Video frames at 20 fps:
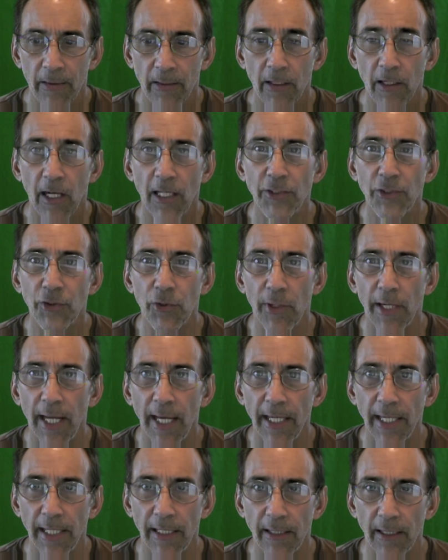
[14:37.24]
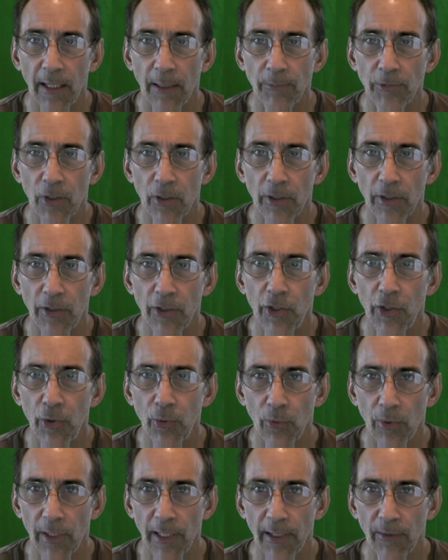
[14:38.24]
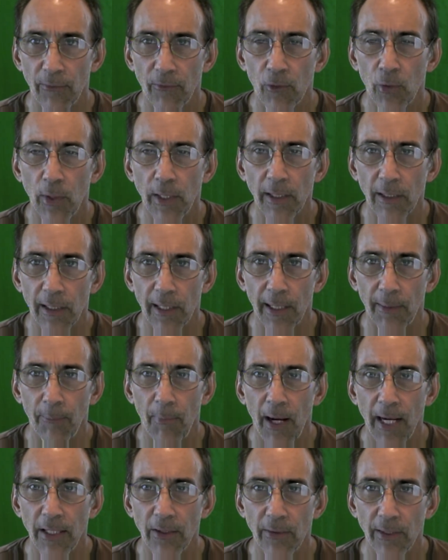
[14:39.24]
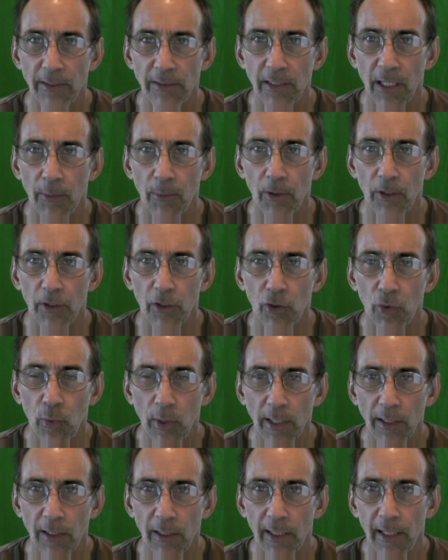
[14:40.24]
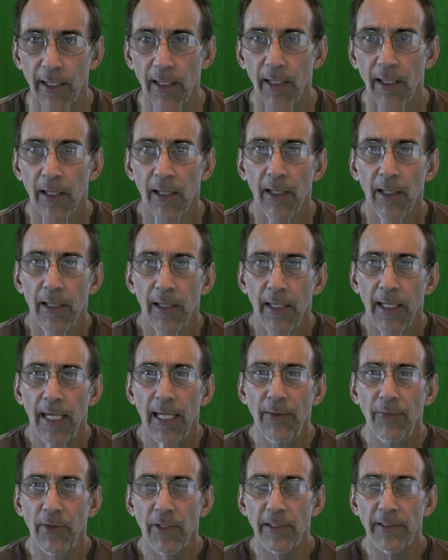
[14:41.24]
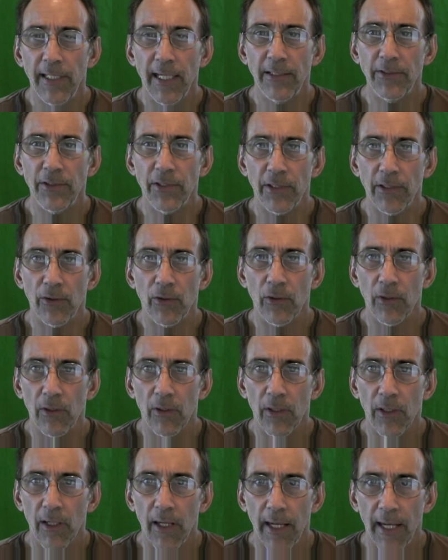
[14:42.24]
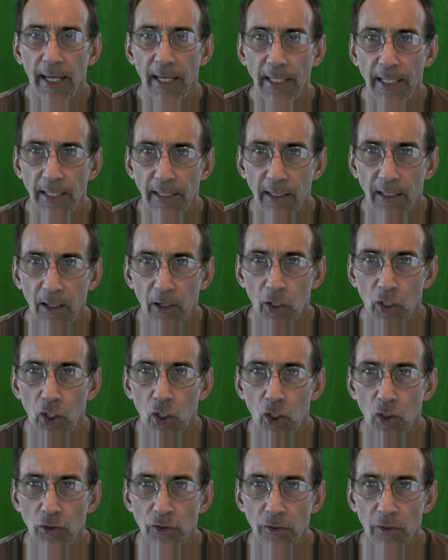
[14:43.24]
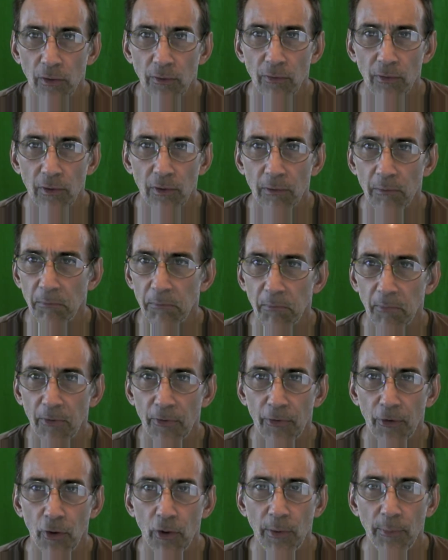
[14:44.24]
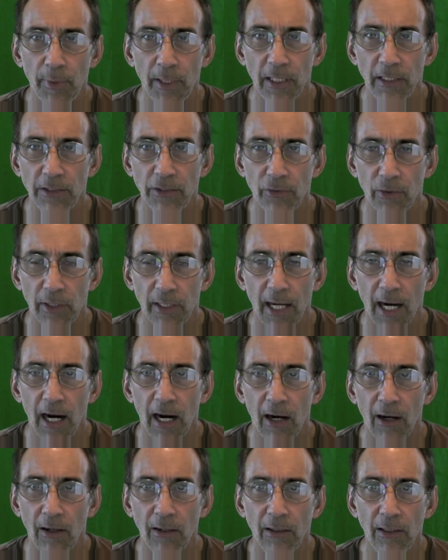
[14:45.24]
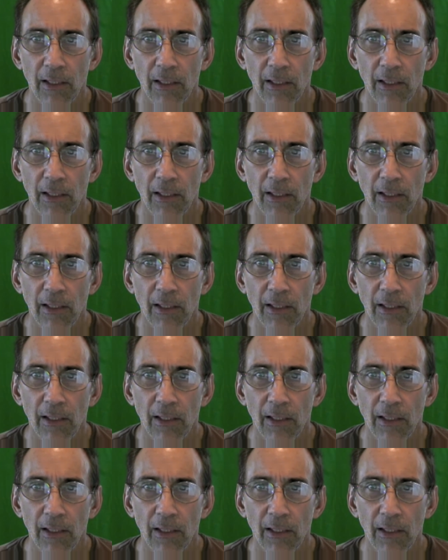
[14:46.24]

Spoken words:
cluster headache comes on acutely, quickly. Migraines come on quickly. Even a tension headache occurs over 30 minutes to an hour.